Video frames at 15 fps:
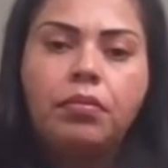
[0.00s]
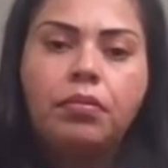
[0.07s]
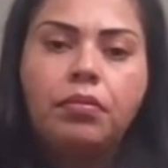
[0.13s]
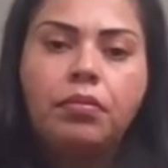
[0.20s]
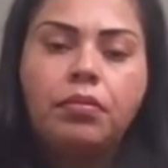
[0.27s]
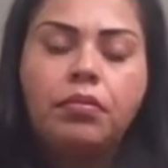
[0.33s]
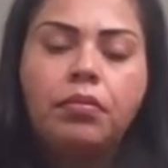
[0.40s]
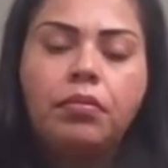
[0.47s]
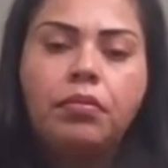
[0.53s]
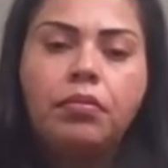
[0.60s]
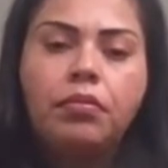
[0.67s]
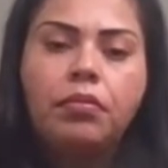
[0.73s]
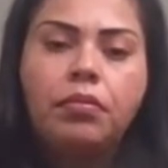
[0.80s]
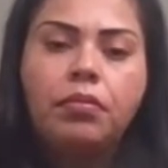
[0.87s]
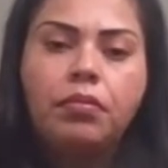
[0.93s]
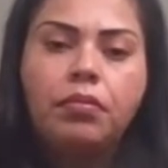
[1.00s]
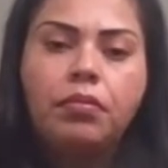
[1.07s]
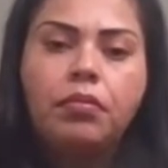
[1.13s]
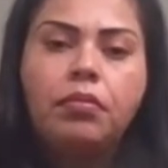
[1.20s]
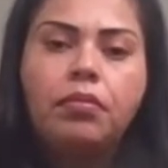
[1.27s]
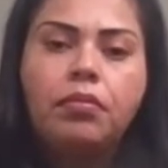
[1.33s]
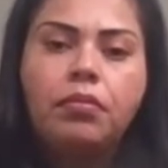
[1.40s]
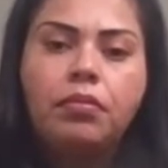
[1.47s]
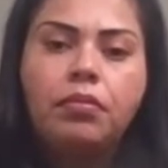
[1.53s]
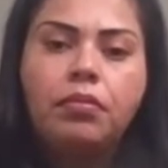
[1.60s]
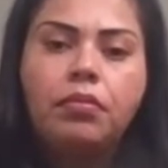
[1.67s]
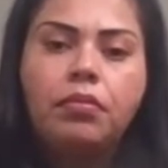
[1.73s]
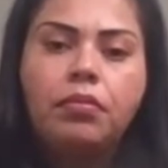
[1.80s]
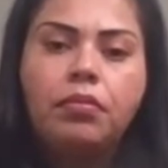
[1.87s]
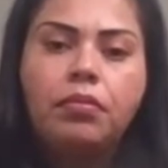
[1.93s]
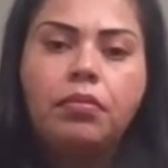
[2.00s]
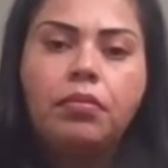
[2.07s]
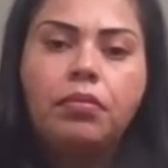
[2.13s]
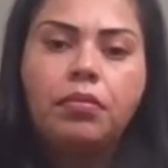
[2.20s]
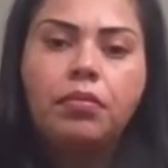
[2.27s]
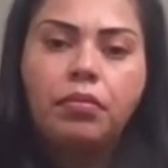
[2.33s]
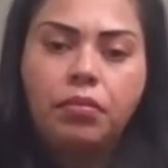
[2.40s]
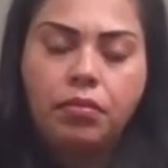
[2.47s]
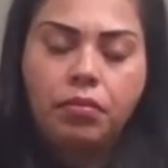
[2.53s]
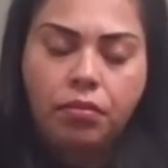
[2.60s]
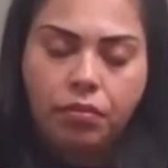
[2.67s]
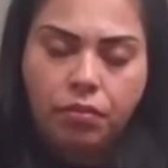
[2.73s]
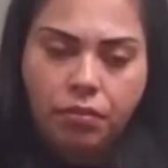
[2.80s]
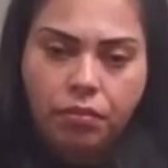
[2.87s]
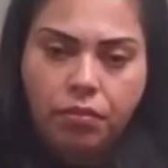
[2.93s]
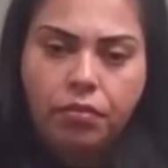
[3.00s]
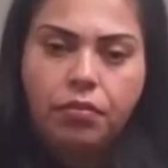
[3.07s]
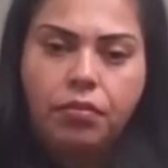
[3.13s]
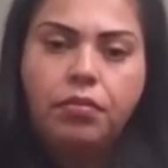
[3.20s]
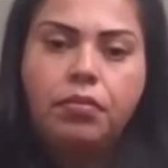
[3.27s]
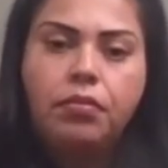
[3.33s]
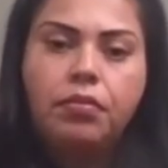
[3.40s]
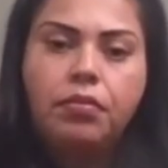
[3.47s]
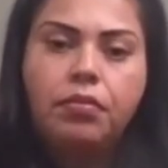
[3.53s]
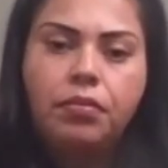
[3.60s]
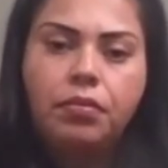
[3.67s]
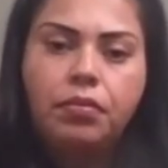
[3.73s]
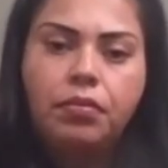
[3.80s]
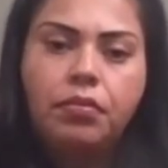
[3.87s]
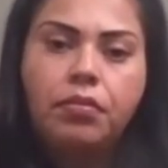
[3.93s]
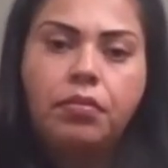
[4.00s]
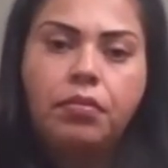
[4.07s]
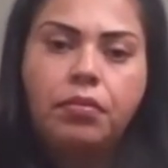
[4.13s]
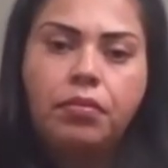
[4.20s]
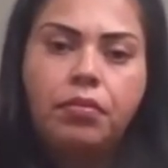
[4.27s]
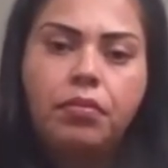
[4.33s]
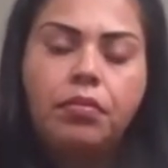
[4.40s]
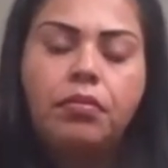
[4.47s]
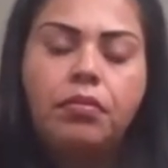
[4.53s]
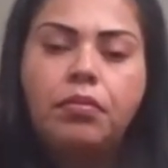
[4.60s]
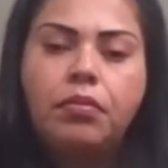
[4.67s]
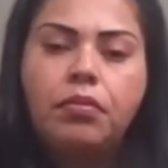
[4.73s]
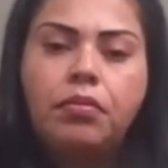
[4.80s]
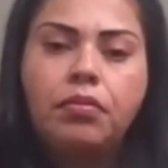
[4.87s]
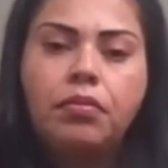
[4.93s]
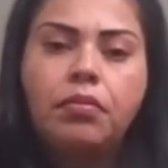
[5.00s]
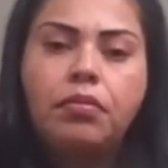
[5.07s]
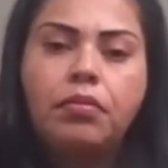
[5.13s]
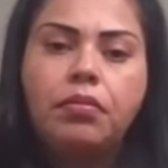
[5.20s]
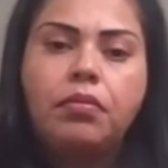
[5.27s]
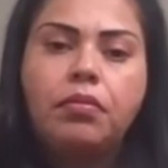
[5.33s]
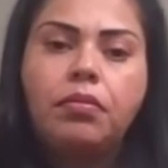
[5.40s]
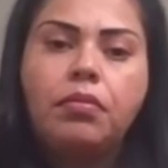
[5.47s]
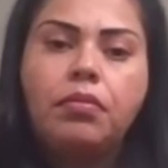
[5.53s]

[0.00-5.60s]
The person shown says nothing.